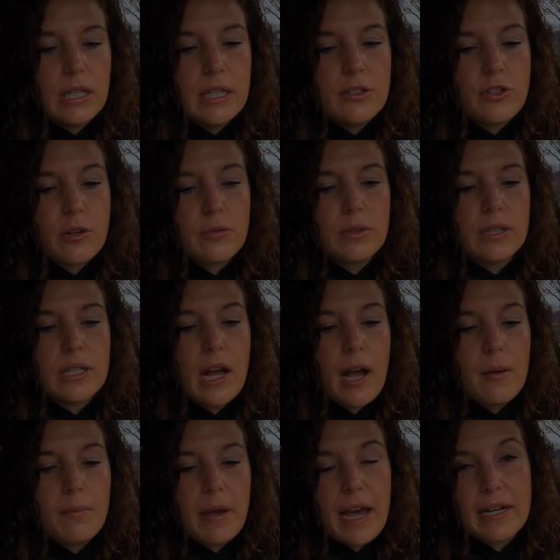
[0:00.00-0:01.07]
generally
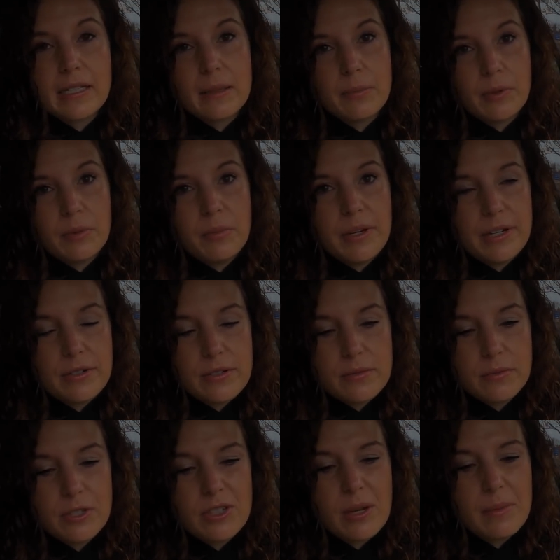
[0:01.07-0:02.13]
not backed up with mirrors,
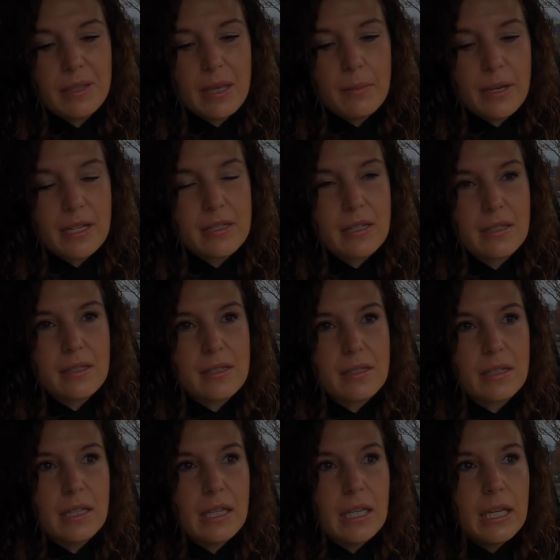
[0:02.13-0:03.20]
which, I mean, that makes sense.
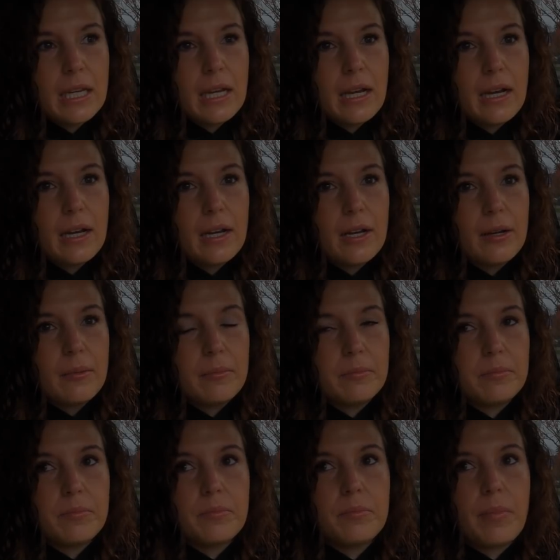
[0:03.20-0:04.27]

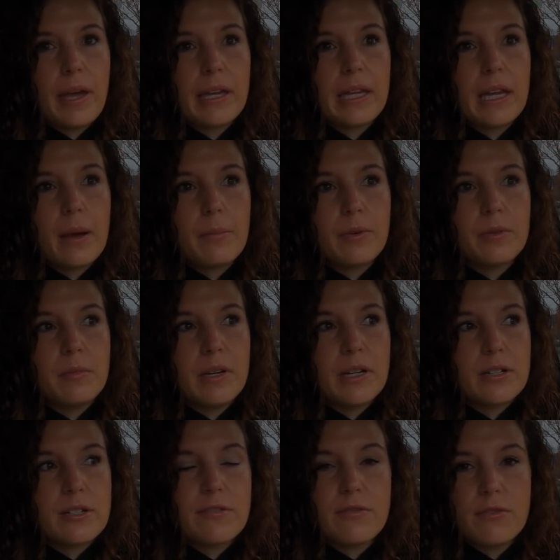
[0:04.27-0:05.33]
Backing up with
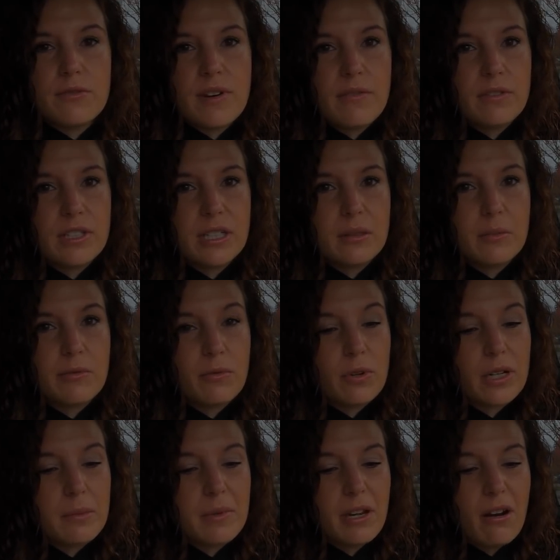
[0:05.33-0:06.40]
mirrors, if you've never done it before,
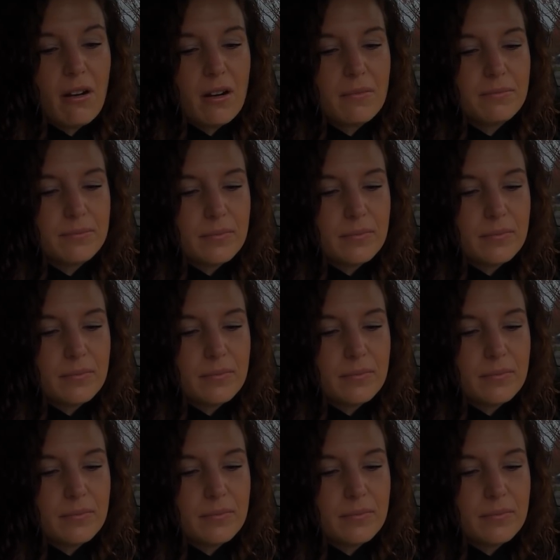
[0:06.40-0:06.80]
can be hard.